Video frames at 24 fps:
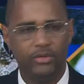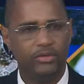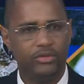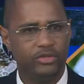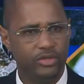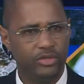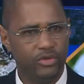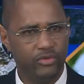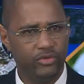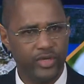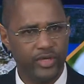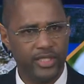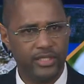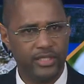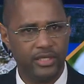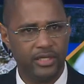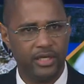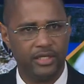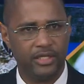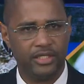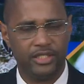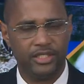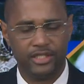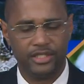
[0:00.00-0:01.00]
Do
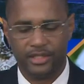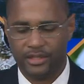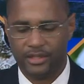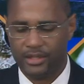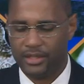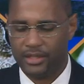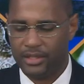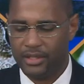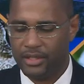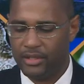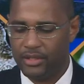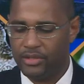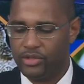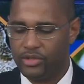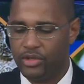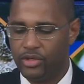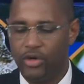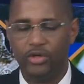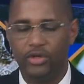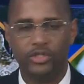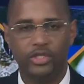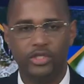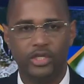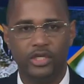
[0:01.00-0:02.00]
research,
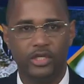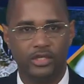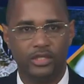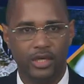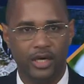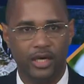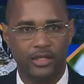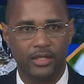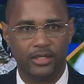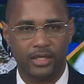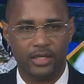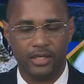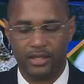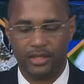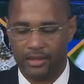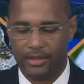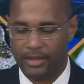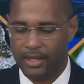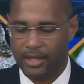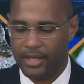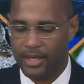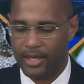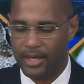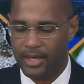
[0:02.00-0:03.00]
talk to your doctor,
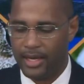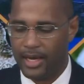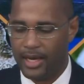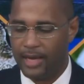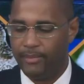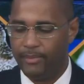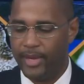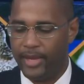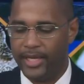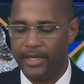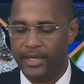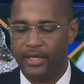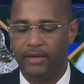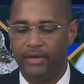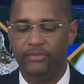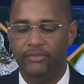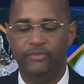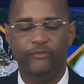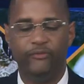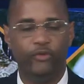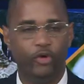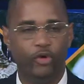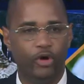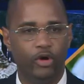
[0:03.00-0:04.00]
and make an
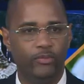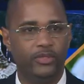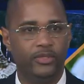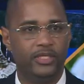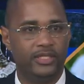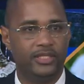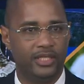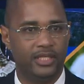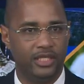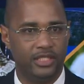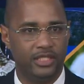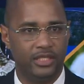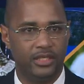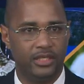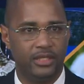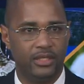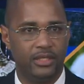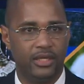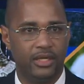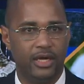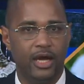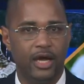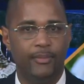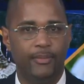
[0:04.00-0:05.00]
informed decision
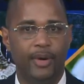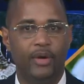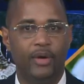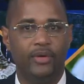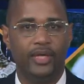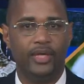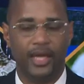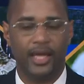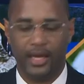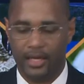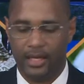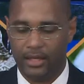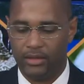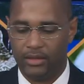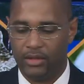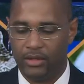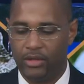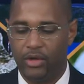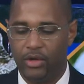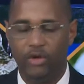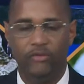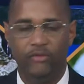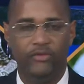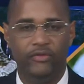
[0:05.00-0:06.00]
about getting the
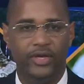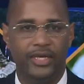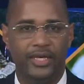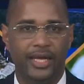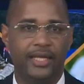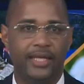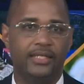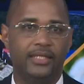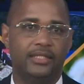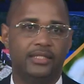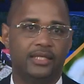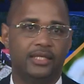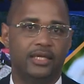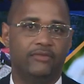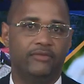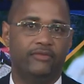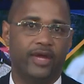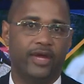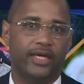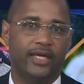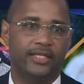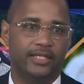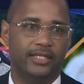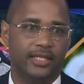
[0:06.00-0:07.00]
COVID-19
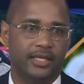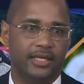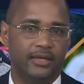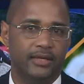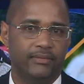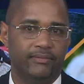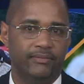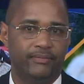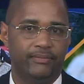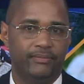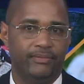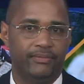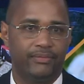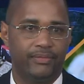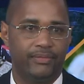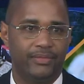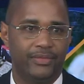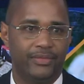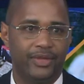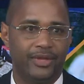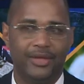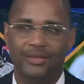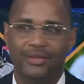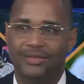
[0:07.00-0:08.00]
vaccine.
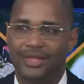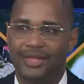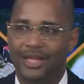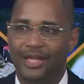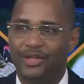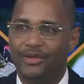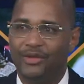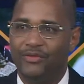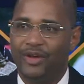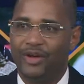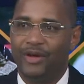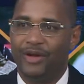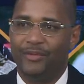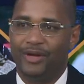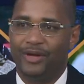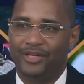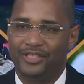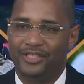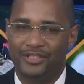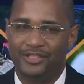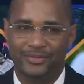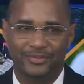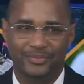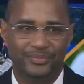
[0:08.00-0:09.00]
Thank you very
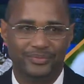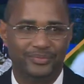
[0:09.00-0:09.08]
much.